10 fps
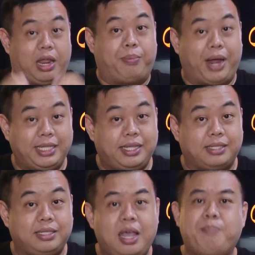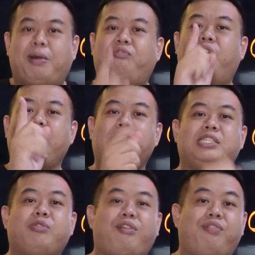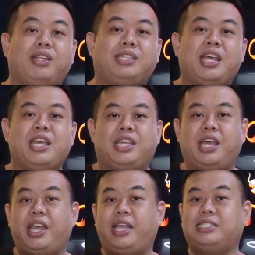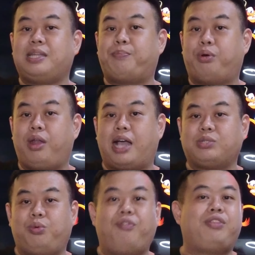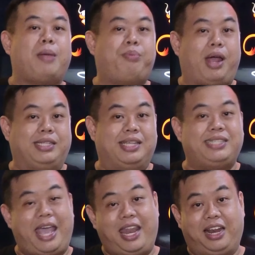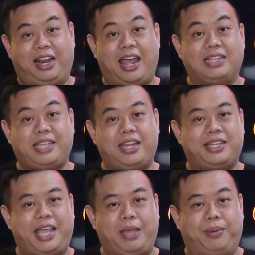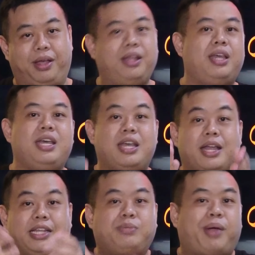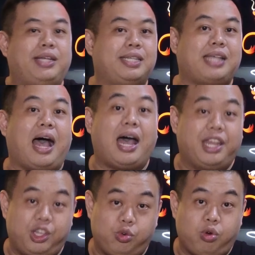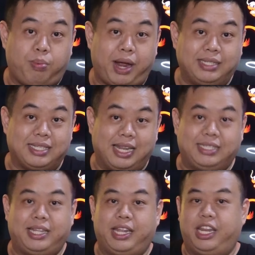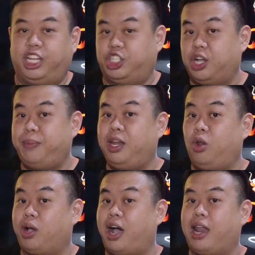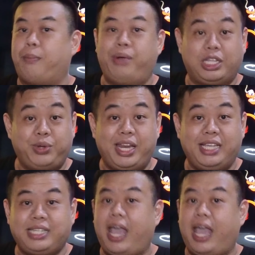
their prices, but for easy reference, here is the products with their prices at a glance at the table. These prices are the Euro prices listed in the German Lorcana press release,